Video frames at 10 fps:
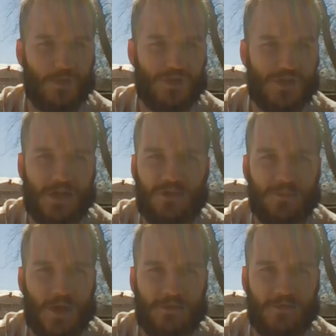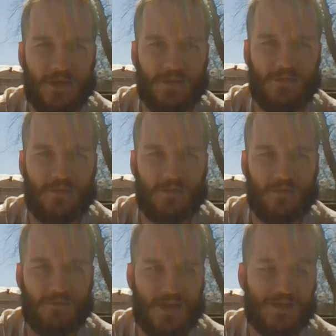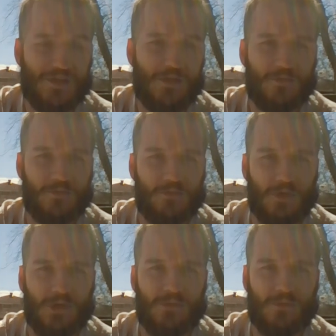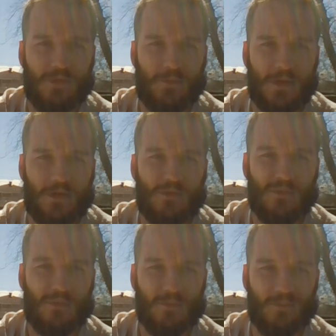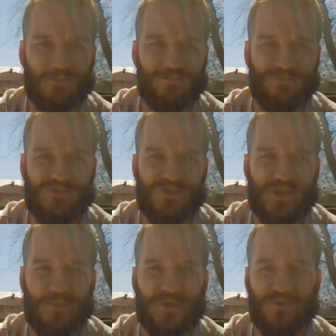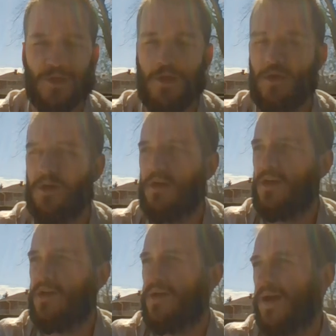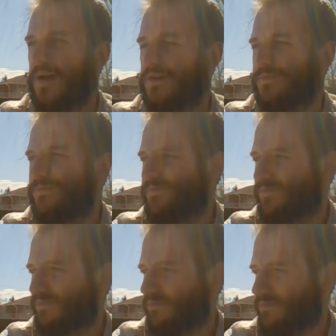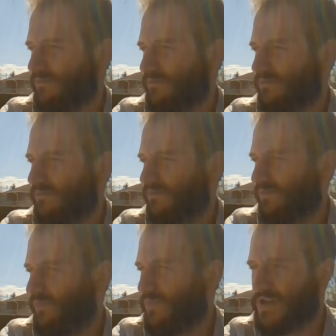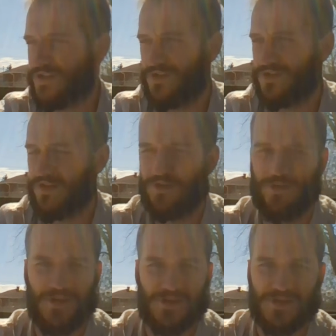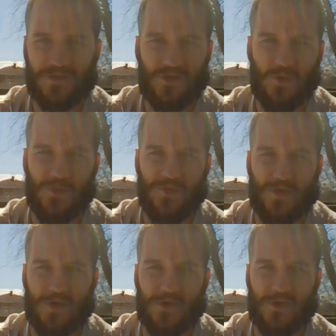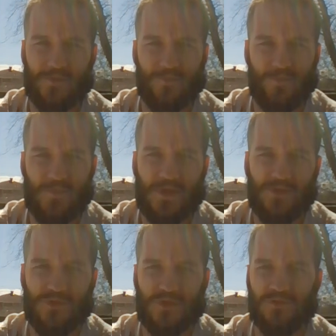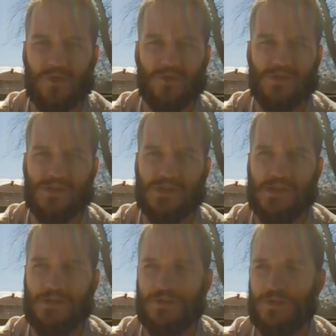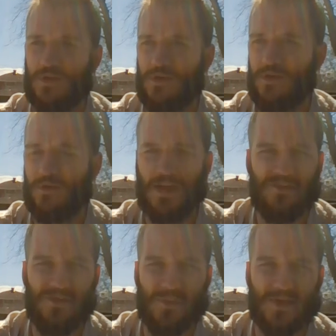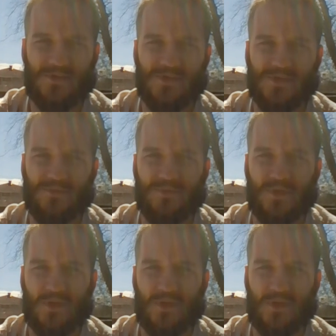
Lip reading: genetically modified vaccine for you to make you GMO. Um, Plus, there's other things that could go in there, nanotechnology and heavy metals, and